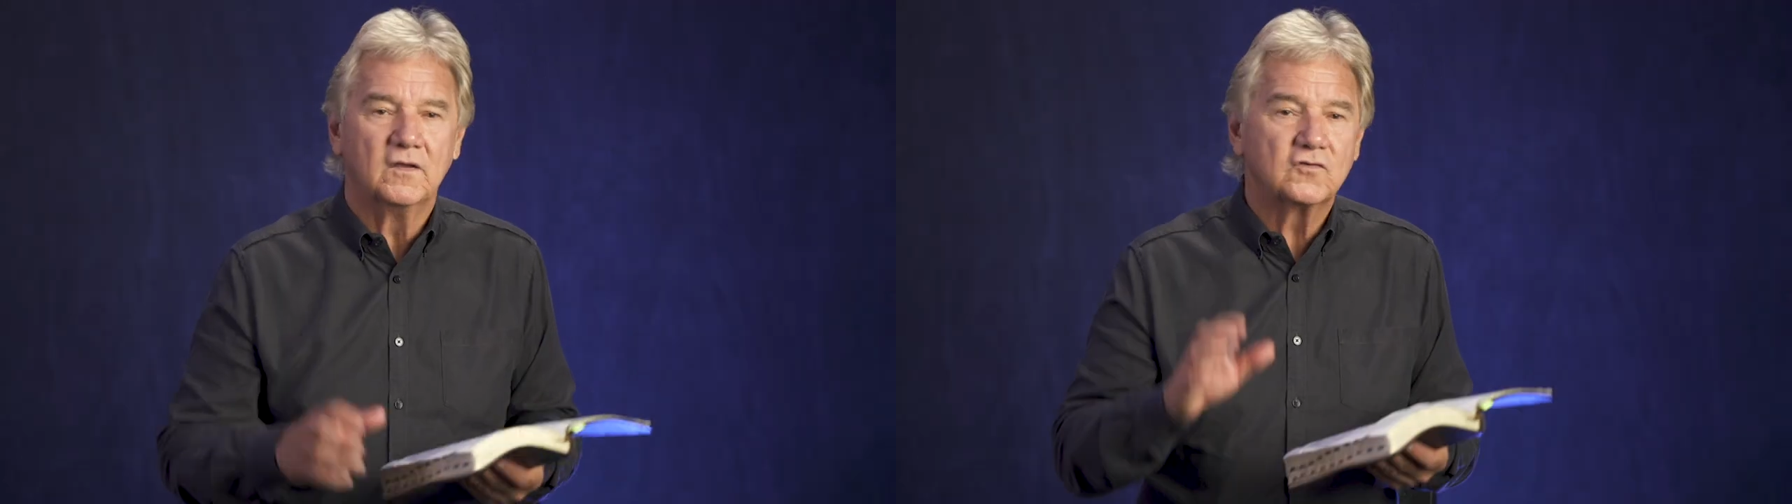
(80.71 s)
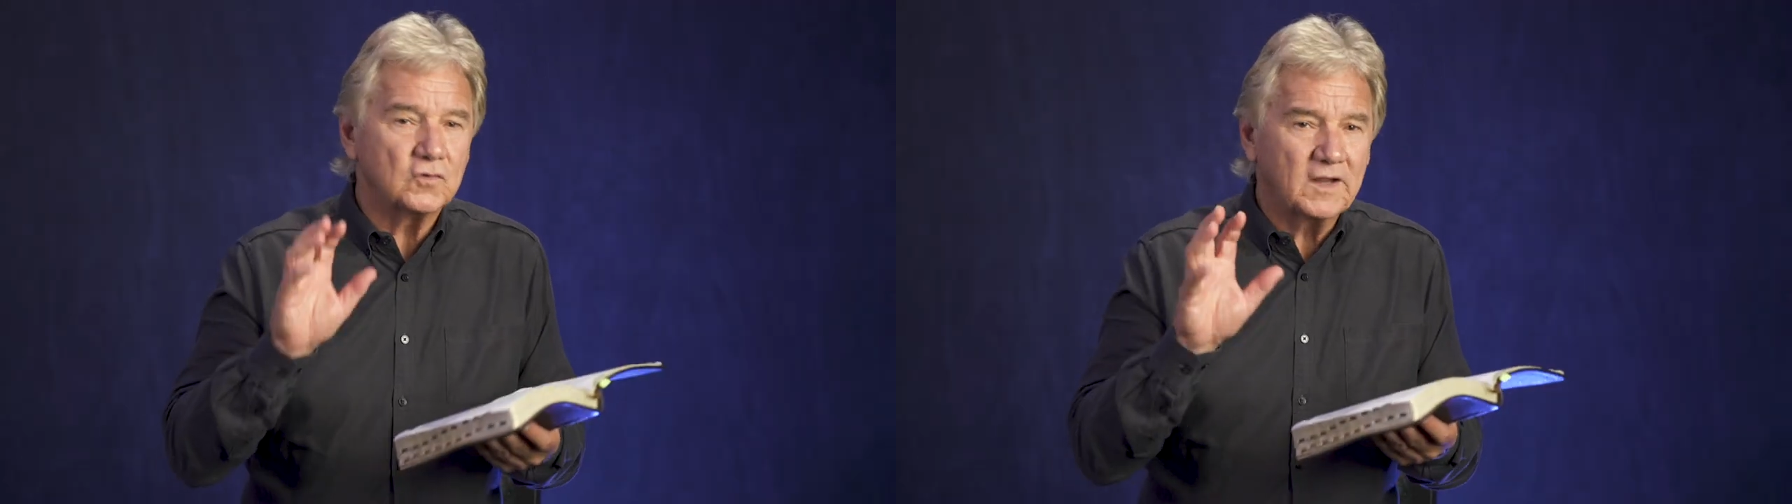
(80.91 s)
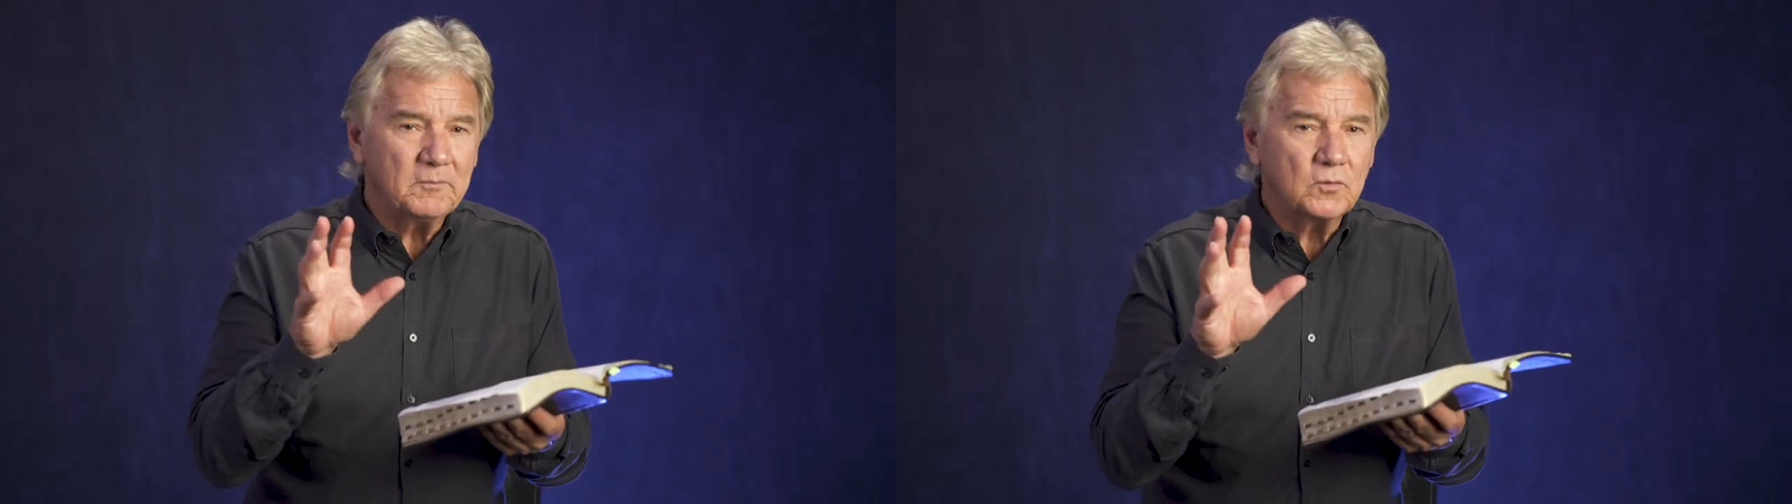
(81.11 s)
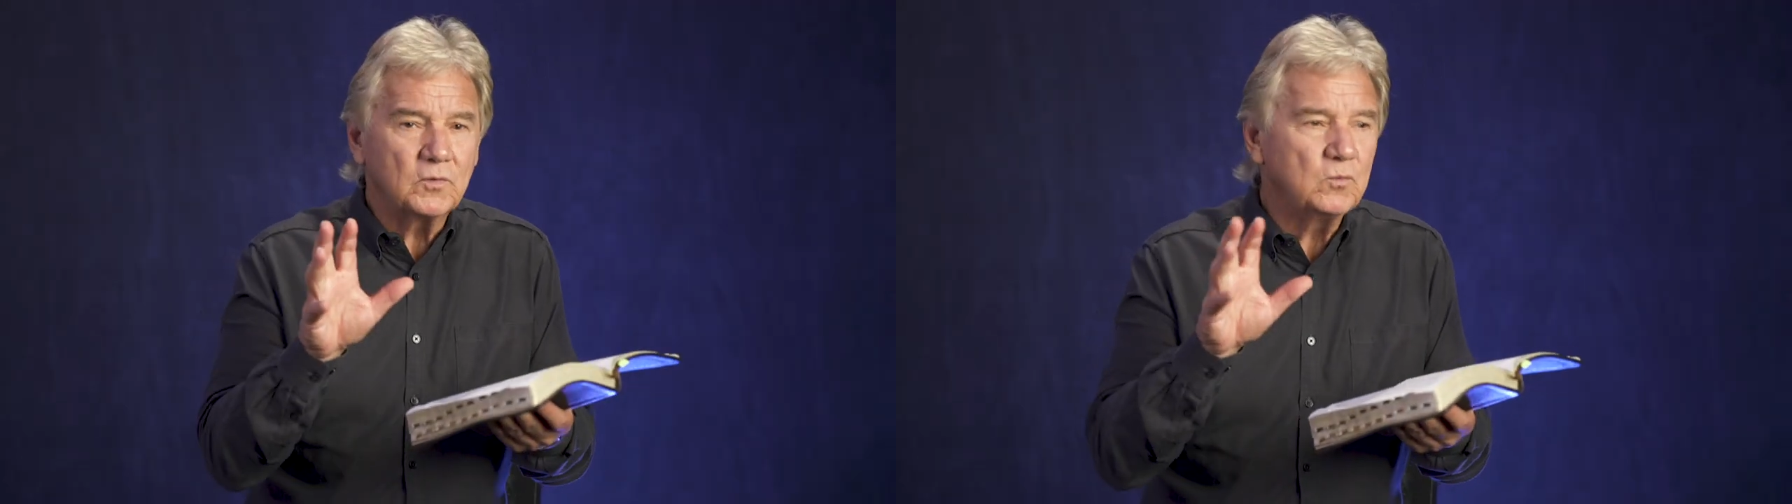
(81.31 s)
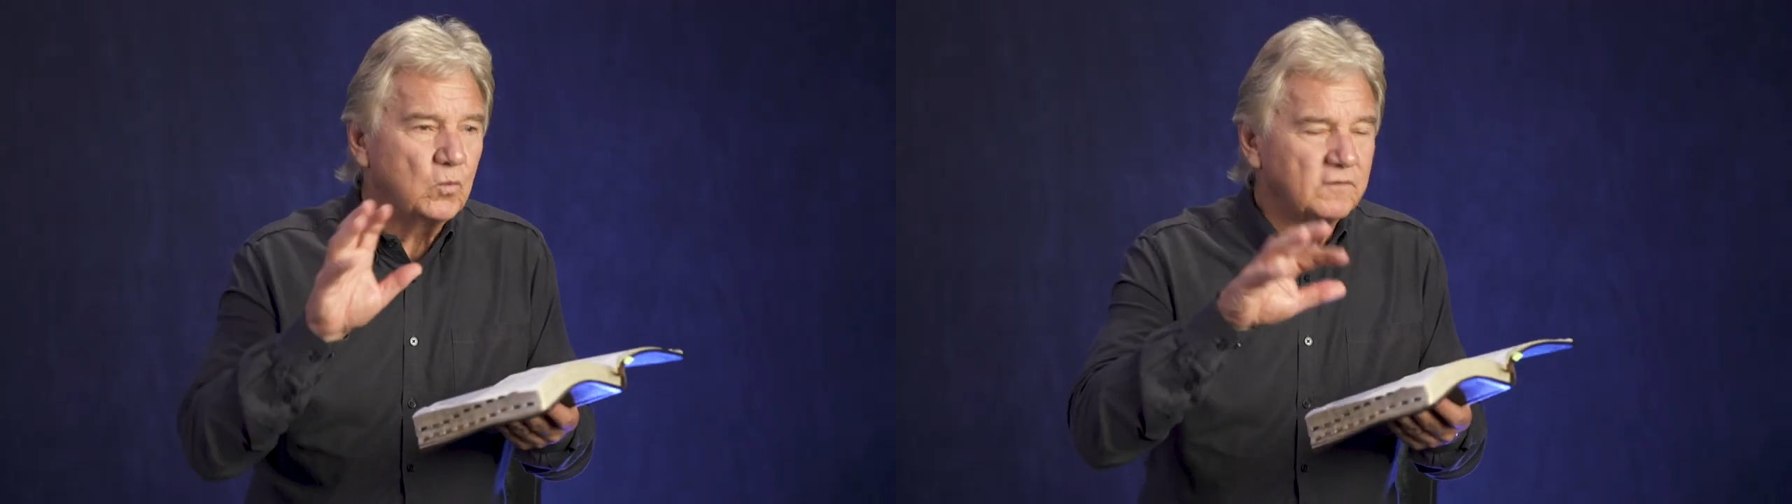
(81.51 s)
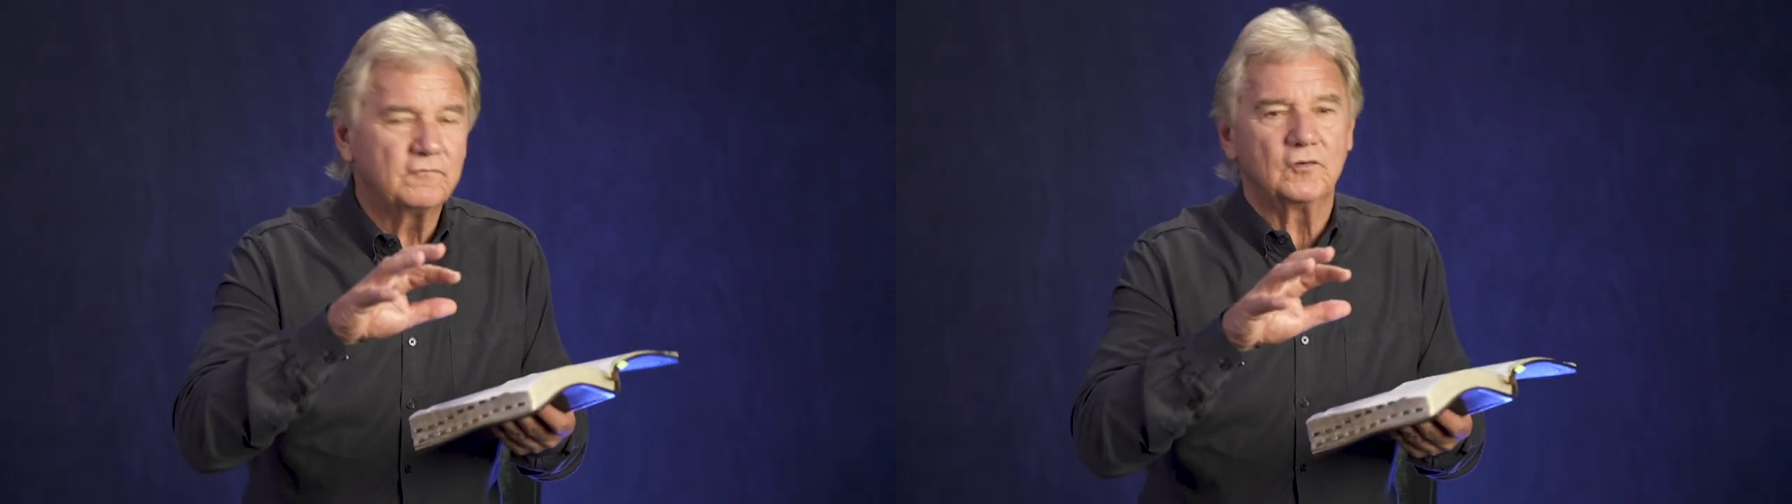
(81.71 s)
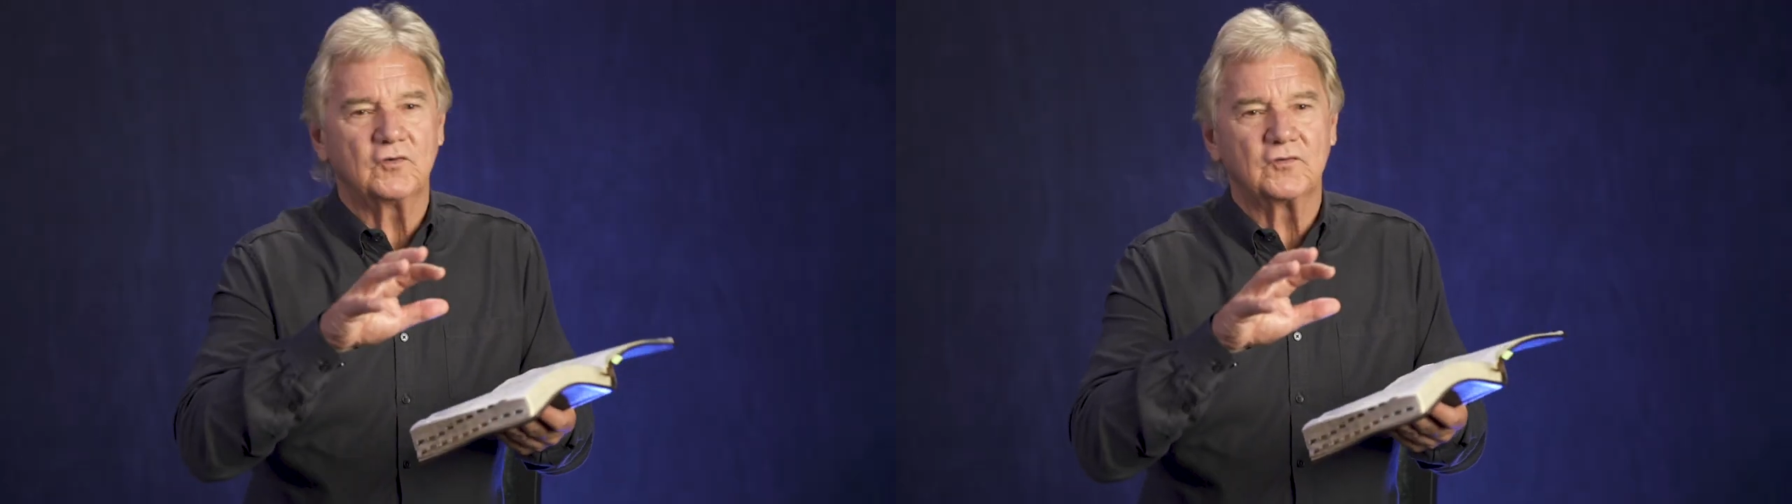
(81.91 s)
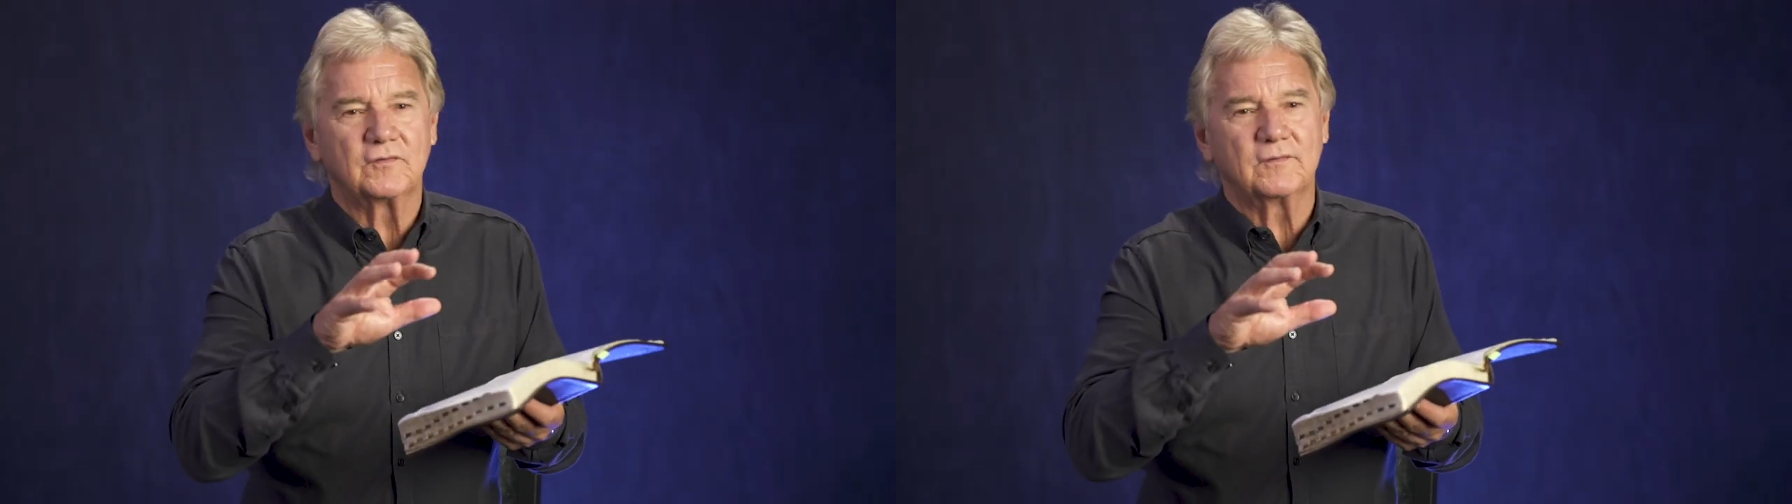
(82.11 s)
So let me read one
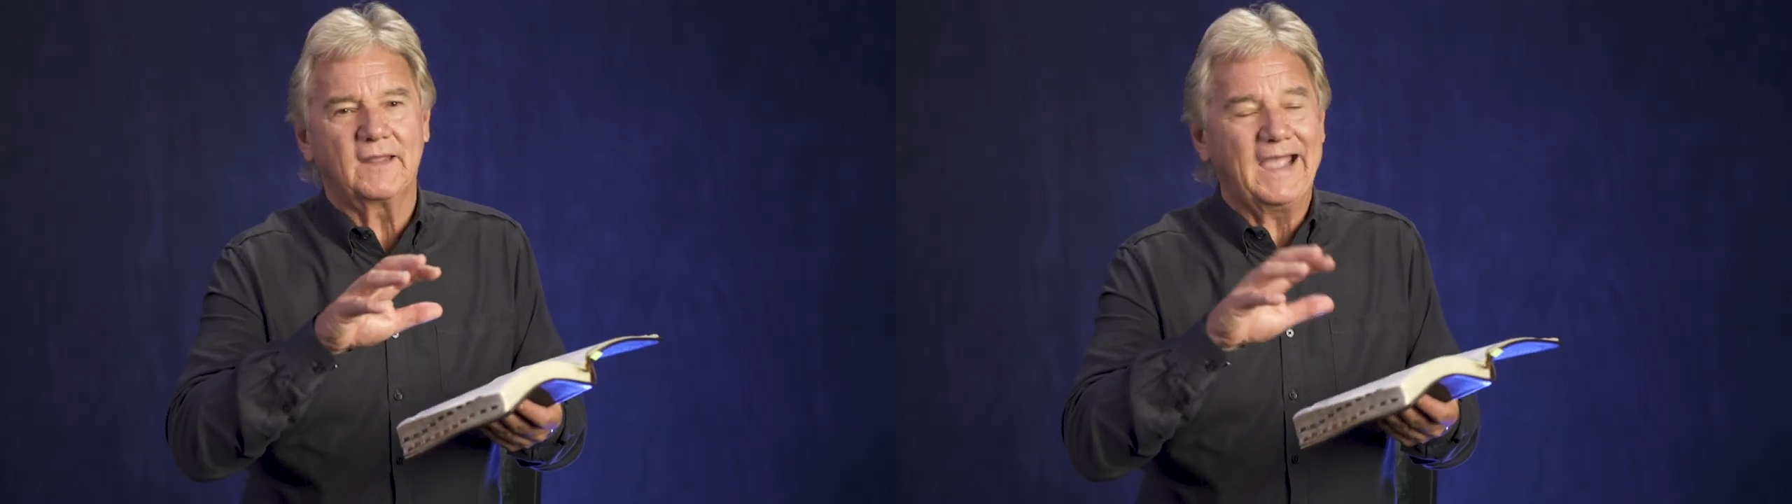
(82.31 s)
verse,